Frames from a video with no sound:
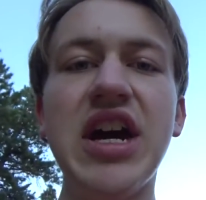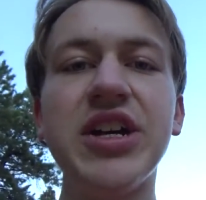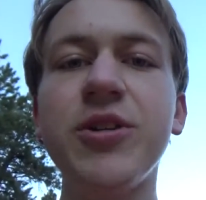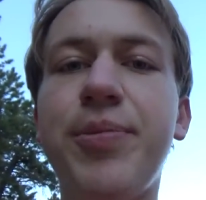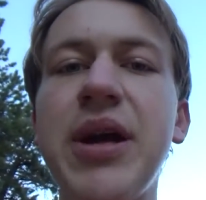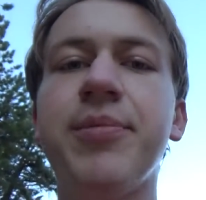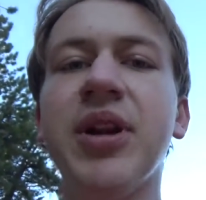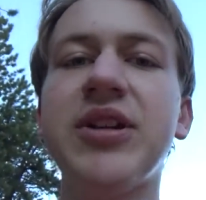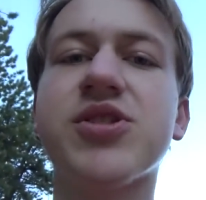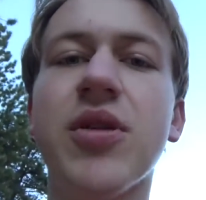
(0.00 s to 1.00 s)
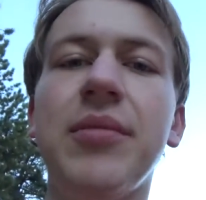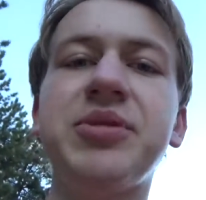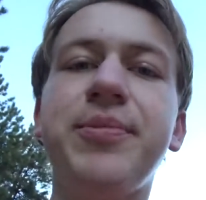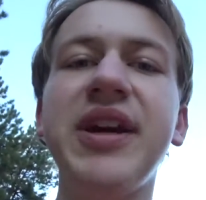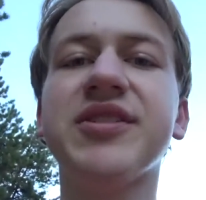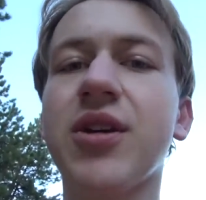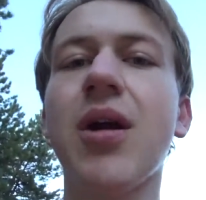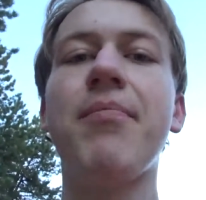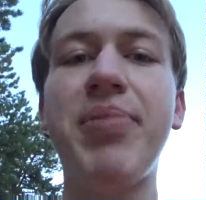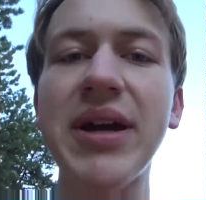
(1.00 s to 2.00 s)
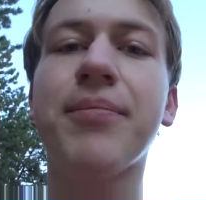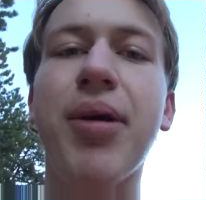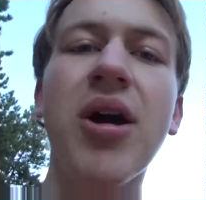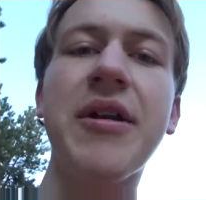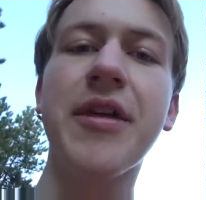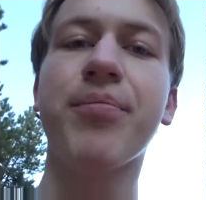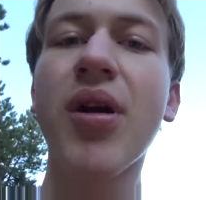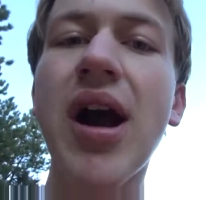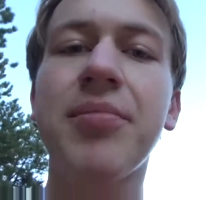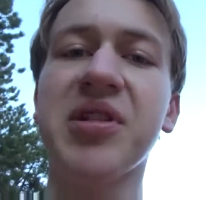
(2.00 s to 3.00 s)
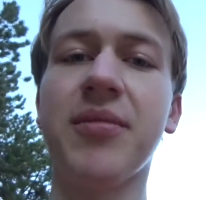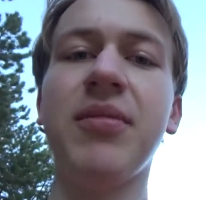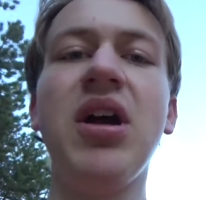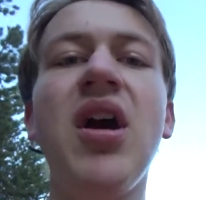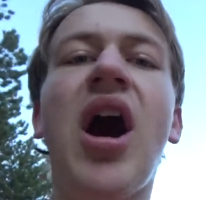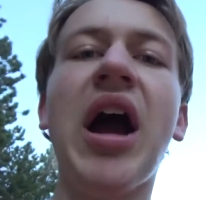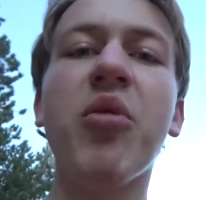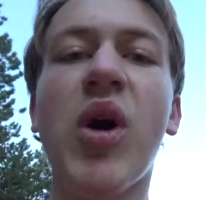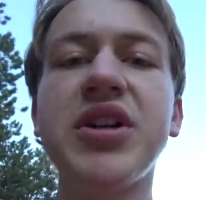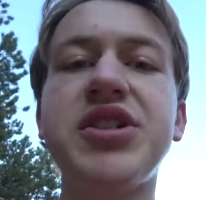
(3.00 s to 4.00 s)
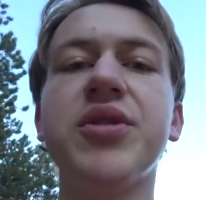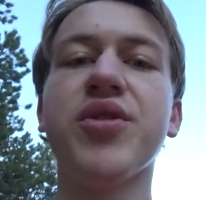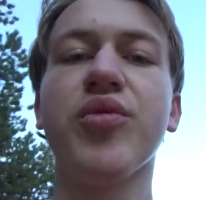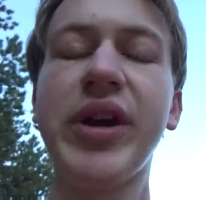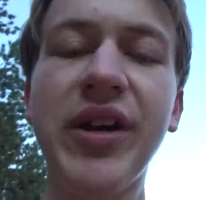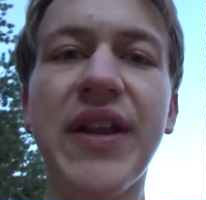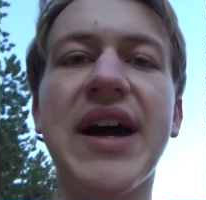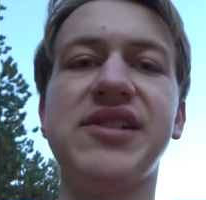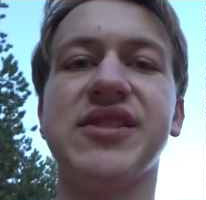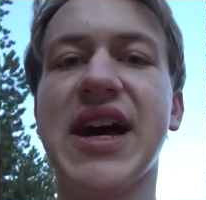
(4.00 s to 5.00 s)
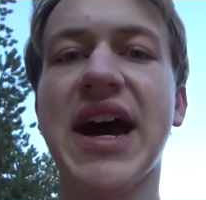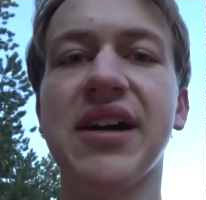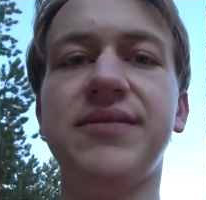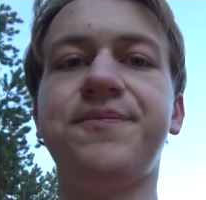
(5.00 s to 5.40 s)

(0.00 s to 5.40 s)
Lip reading: You people in Trump's base are a big part of the problem. I want you to realize that.